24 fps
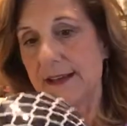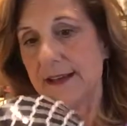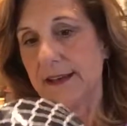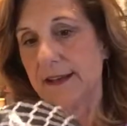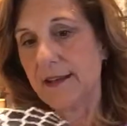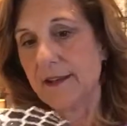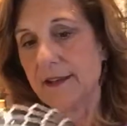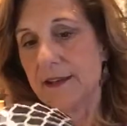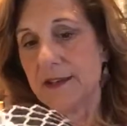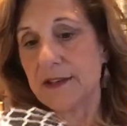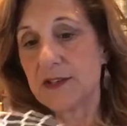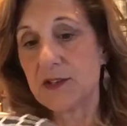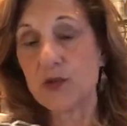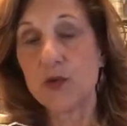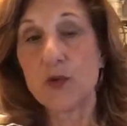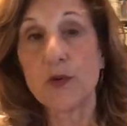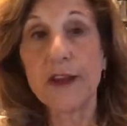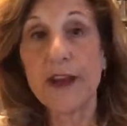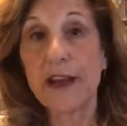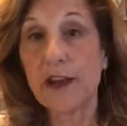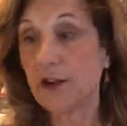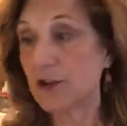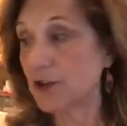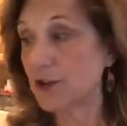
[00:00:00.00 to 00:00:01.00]
Now this
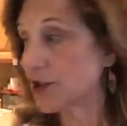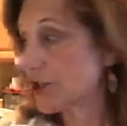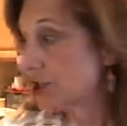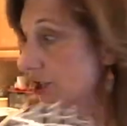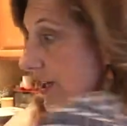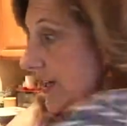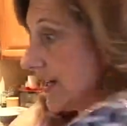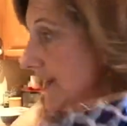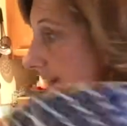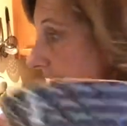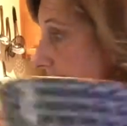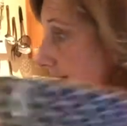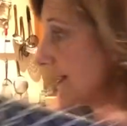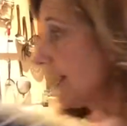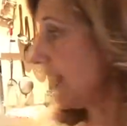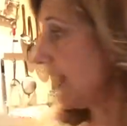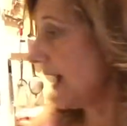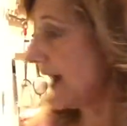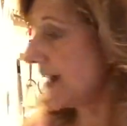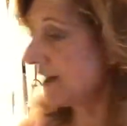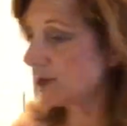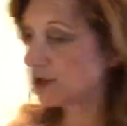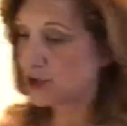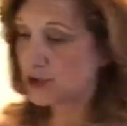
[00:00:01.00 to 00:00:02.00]
Gruyere cheese
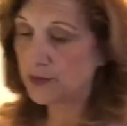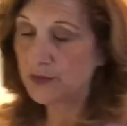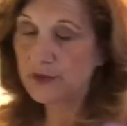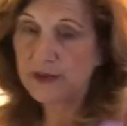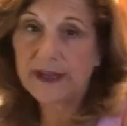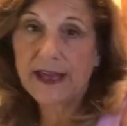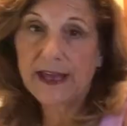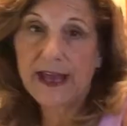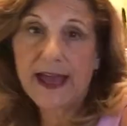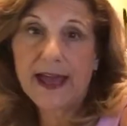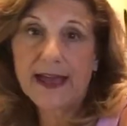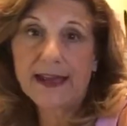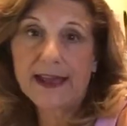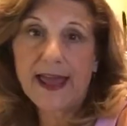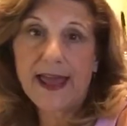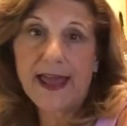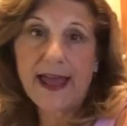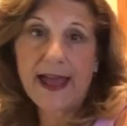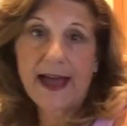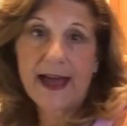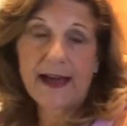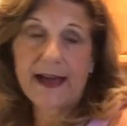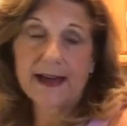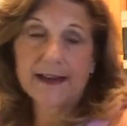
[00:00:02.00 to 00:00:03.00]
I do get
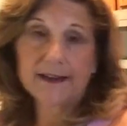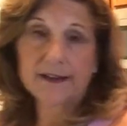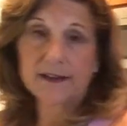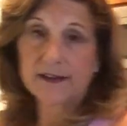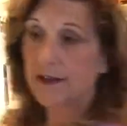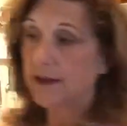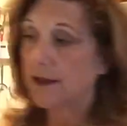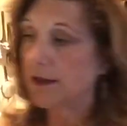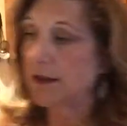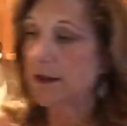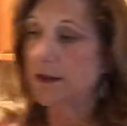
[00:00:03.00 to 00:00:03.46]
at,